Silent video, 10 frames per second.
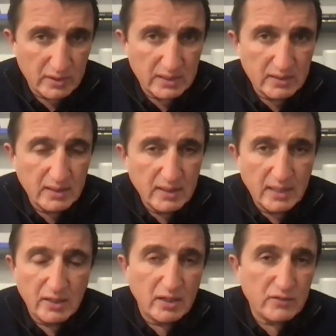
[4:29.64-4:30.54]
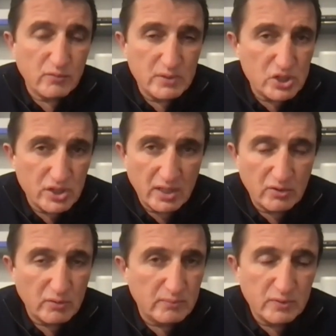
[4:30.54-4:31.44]
only, and not to be
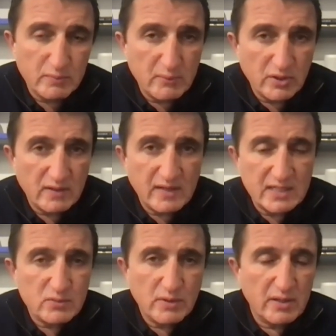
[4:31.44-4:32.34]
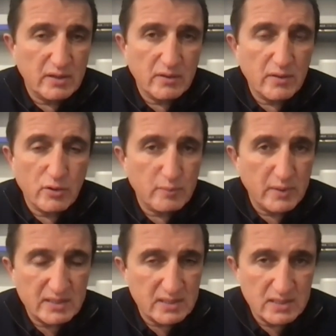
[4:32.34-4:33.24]
shared and to be monetized with third
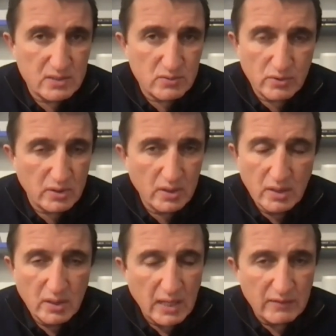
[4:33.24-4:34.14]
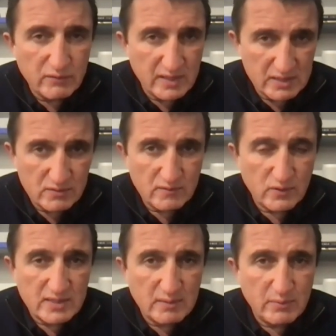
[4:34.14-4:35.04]
parties or advertisers,
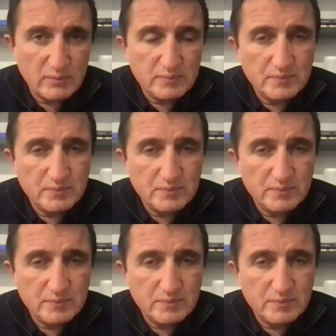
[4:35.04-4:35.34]
for example.